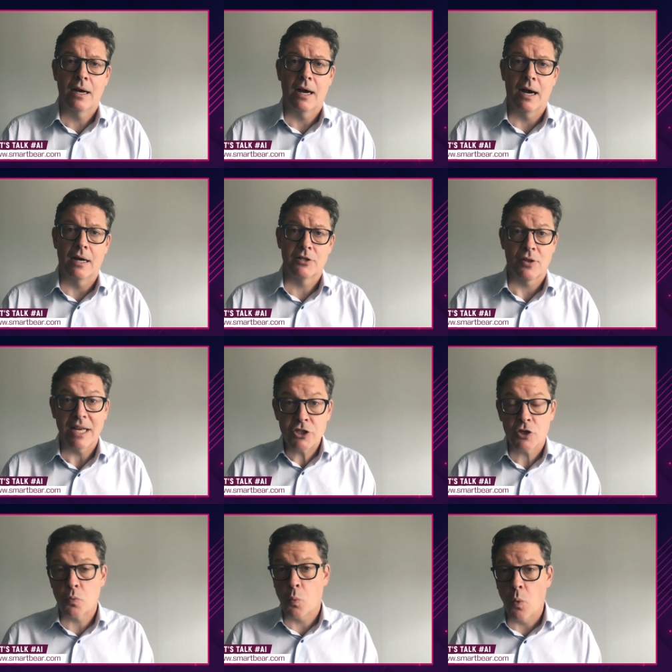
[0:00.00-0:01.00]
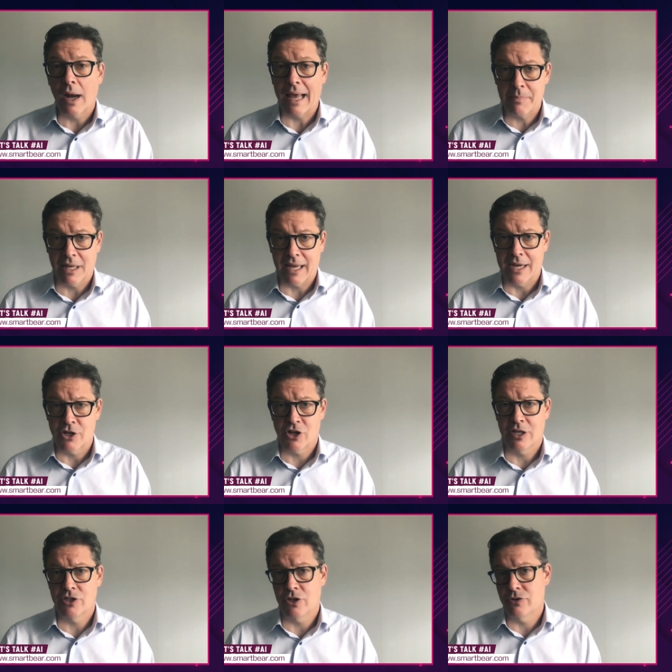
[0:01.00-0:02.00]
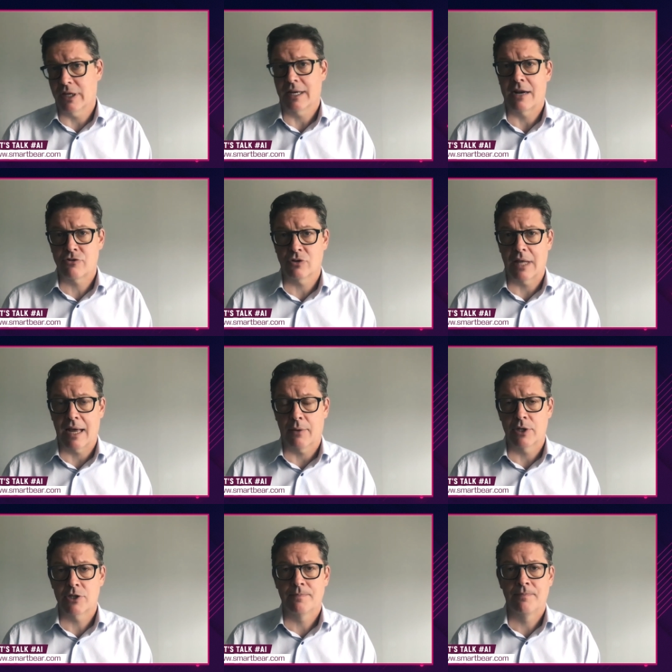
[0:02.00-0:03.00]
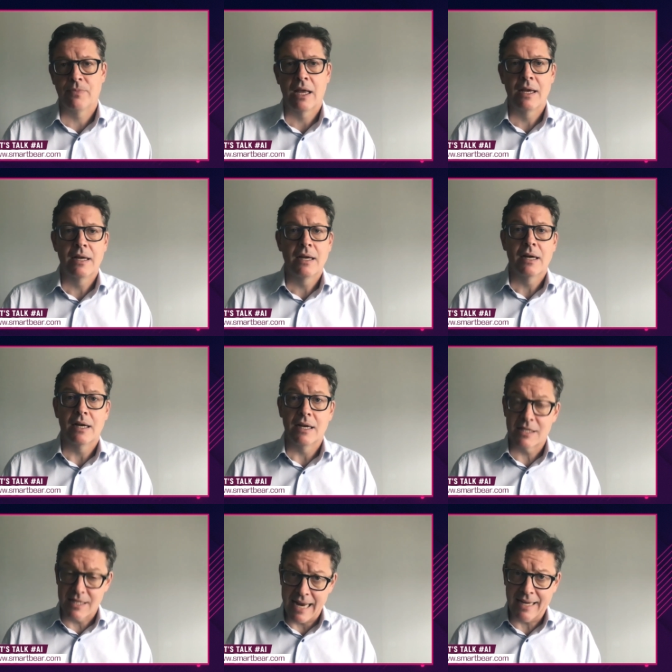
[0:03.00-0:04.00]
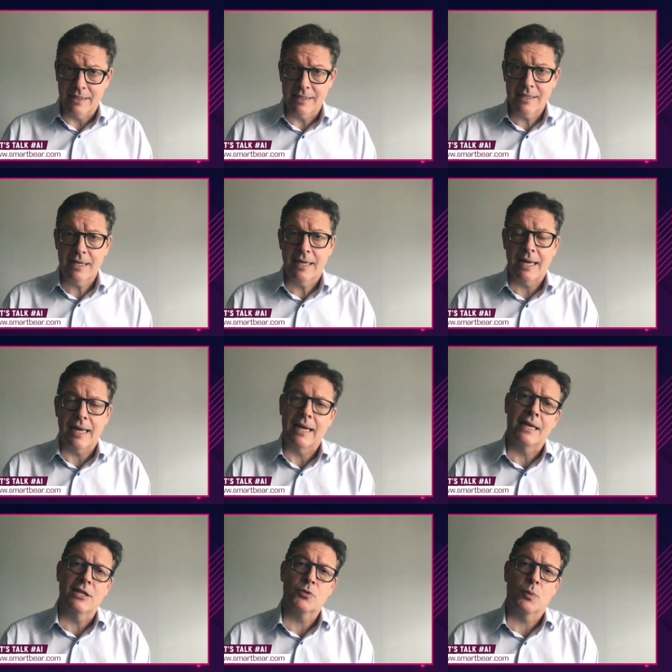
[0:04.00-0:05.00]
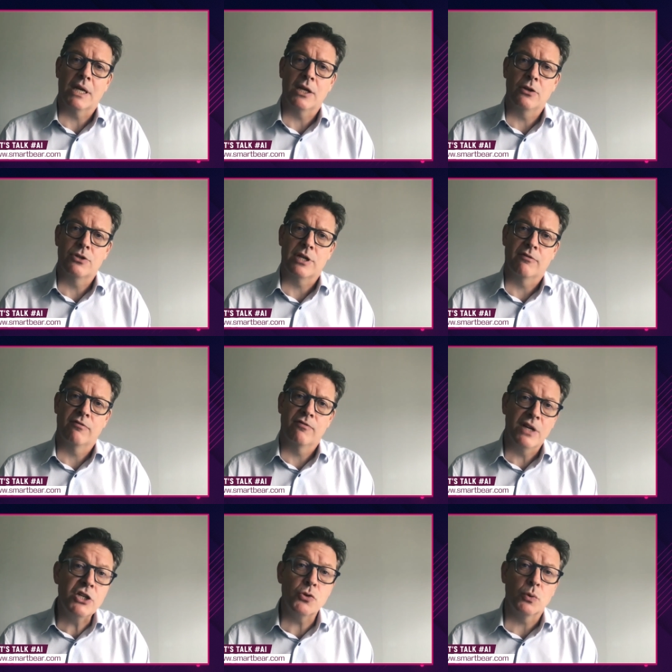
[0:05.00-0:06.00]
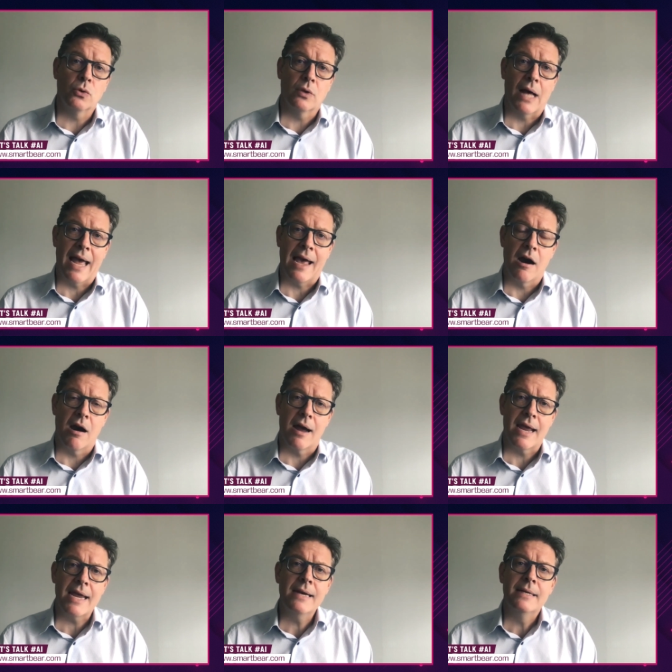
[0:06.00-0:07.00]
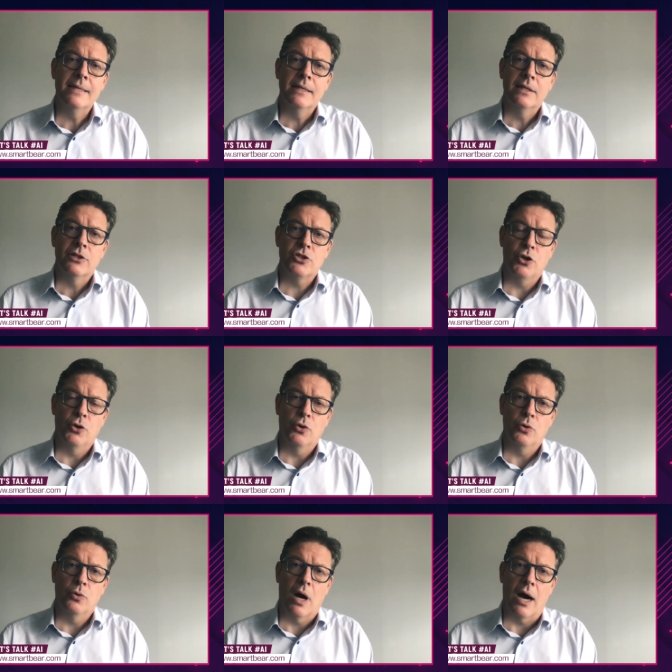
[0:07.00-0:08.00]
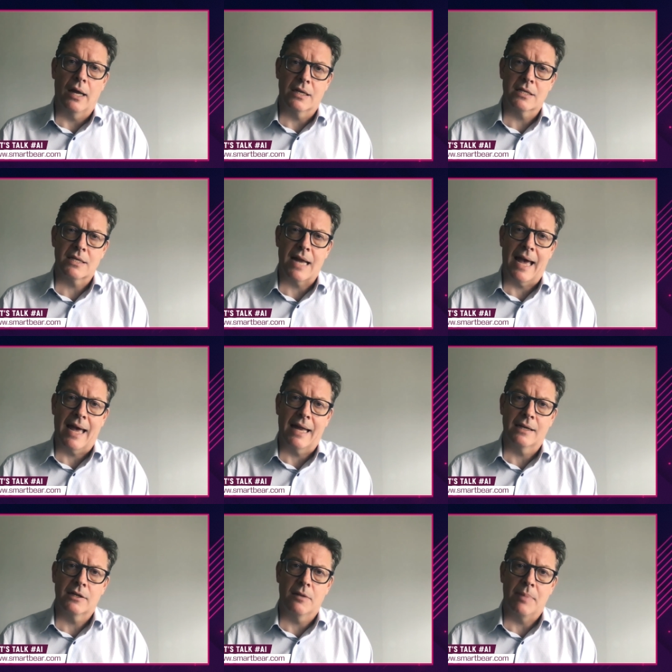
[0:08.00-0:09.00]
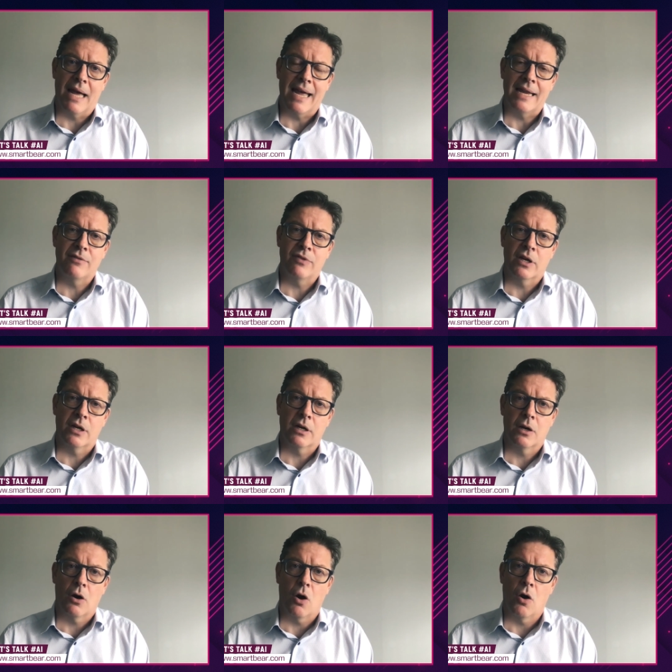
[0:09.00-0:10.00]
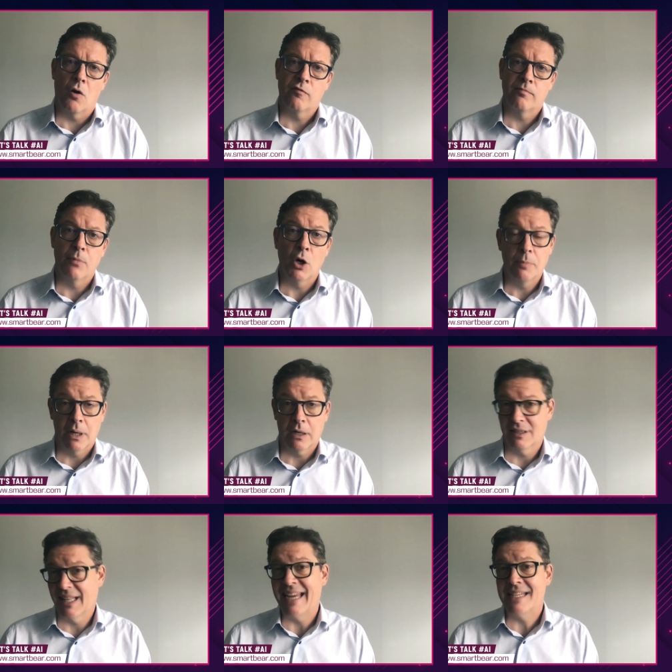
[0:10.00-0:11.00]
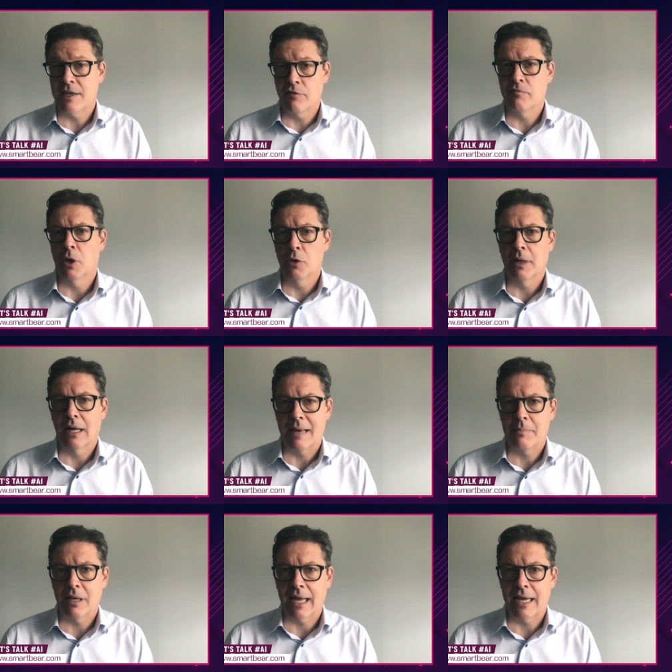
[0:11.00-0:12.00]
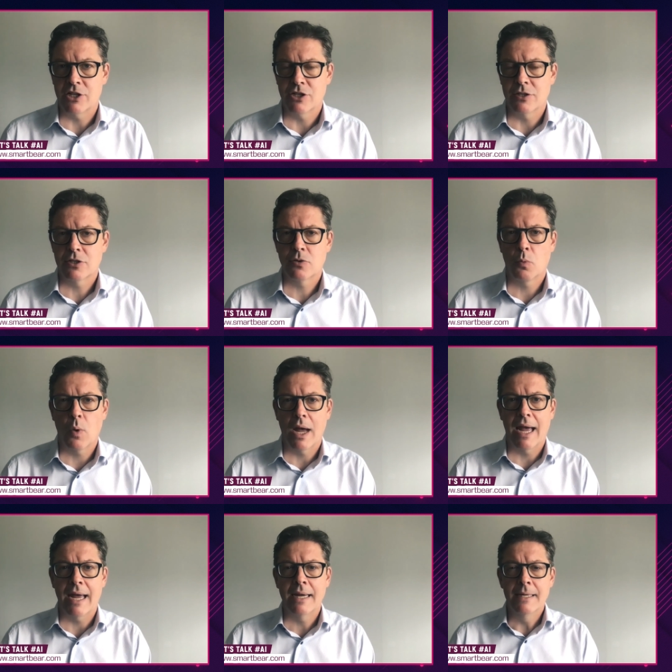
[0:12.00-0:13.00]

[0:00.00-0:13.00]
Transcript: Uh, so that's just one application is using natural language. A second is we're using visual AI to understand the behavior of mobile, native mobile applications, where